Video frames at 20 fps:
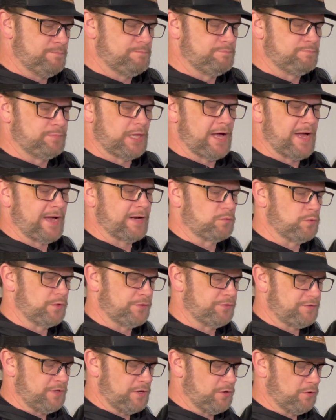black
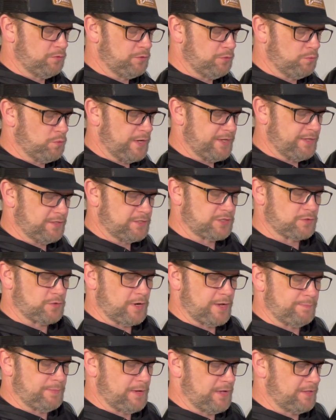with, you know, the white
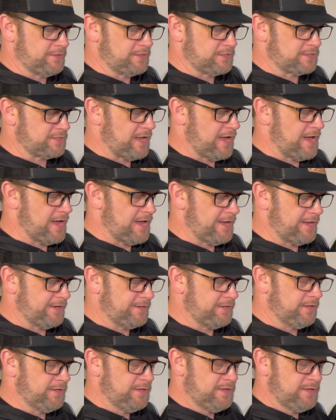stripe on the side.
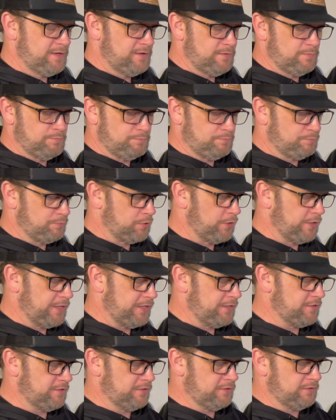
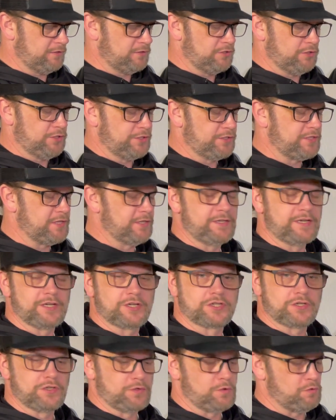Pretty good
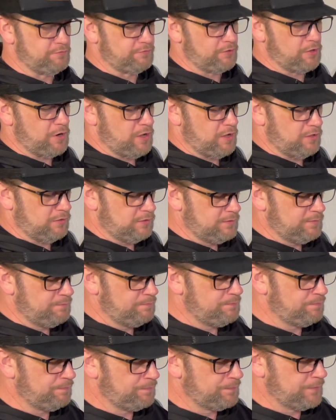condition overall.
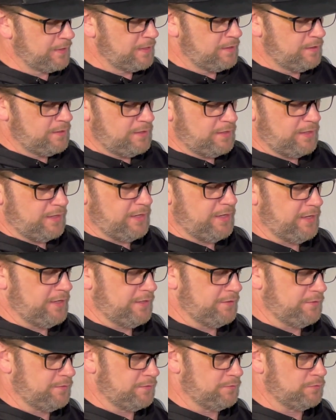
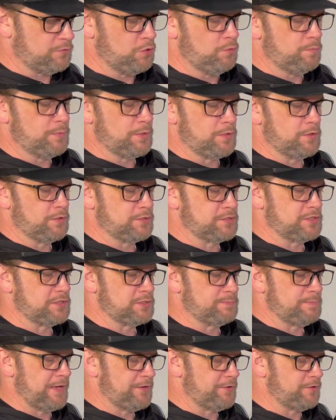And Cooper
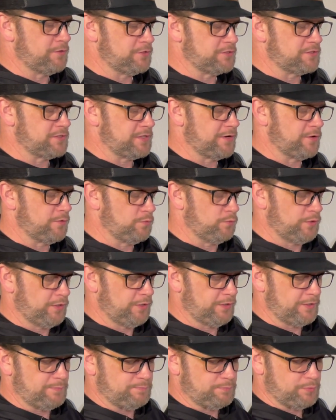suspenders that are
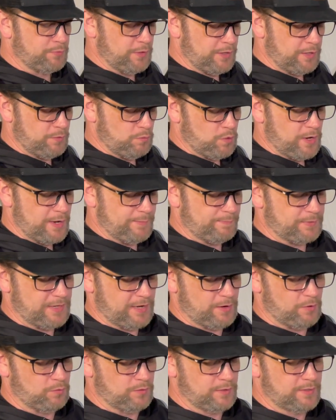really pretty wiped
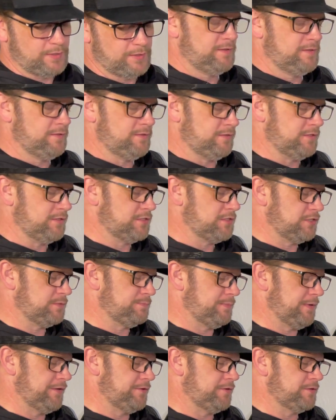out. The
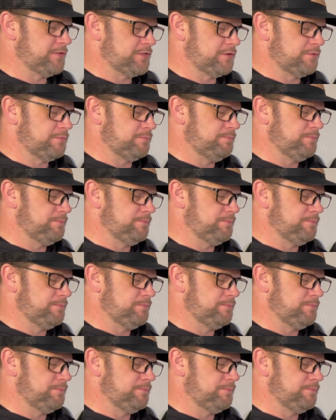suspenders are